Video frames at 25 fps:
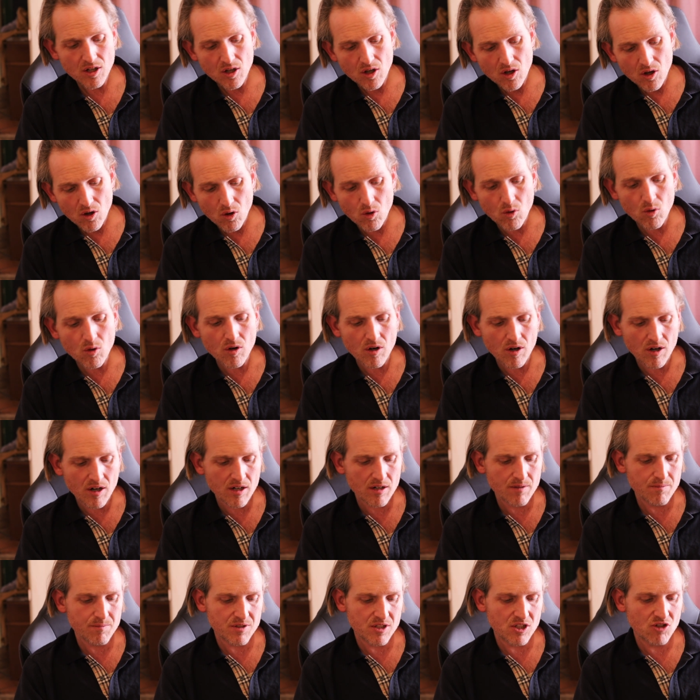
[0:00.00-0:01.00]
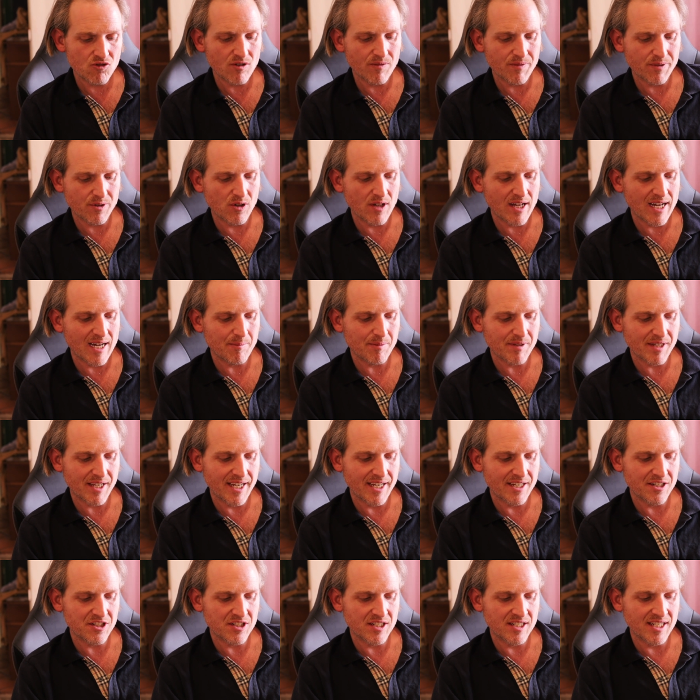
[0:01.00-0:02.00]
or centrifugal
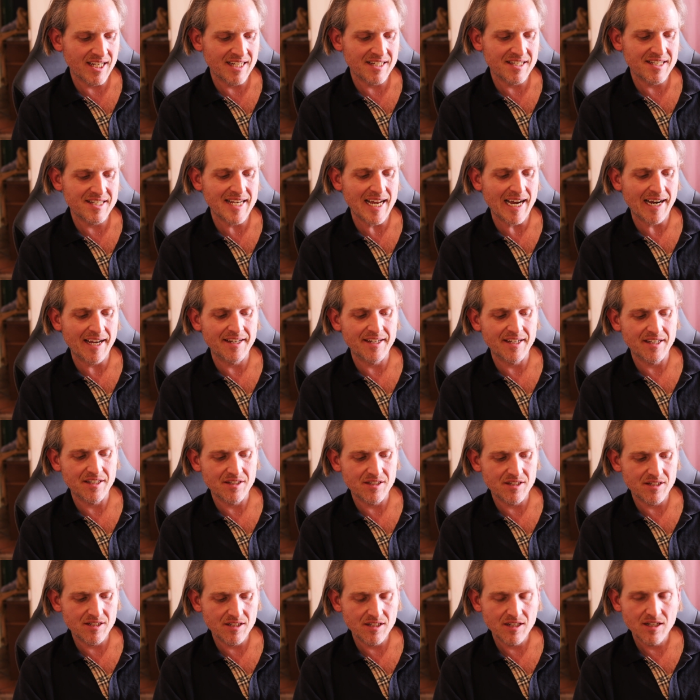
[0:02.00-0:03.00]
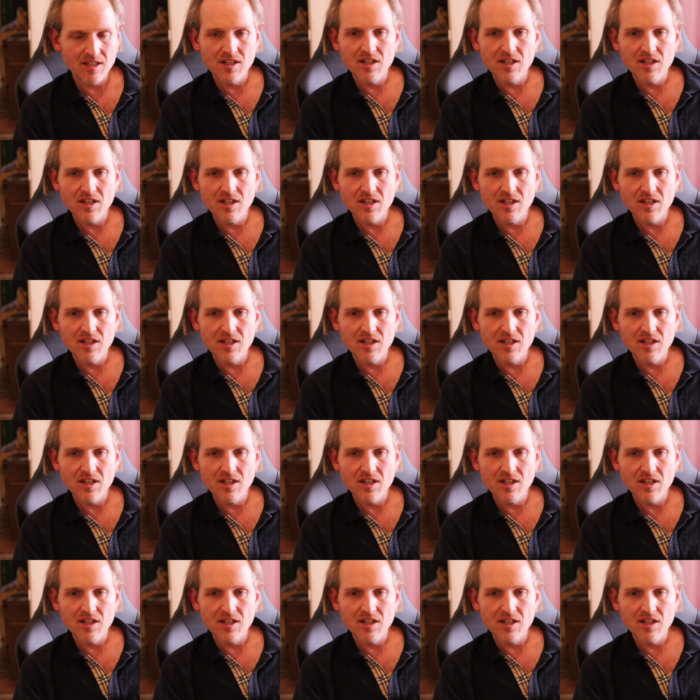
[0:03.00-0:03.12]
application and decadence.